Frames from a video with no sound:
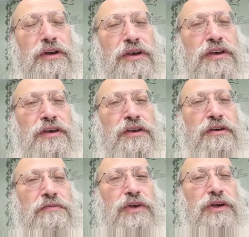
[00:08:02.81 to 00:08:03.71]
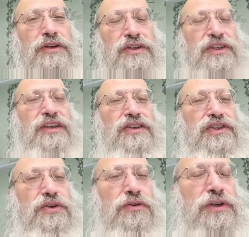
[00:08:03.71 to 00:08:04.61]
he said the
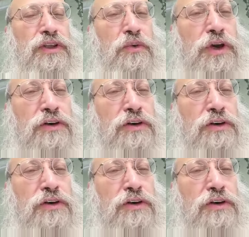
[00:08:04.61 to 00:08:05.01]
story in a way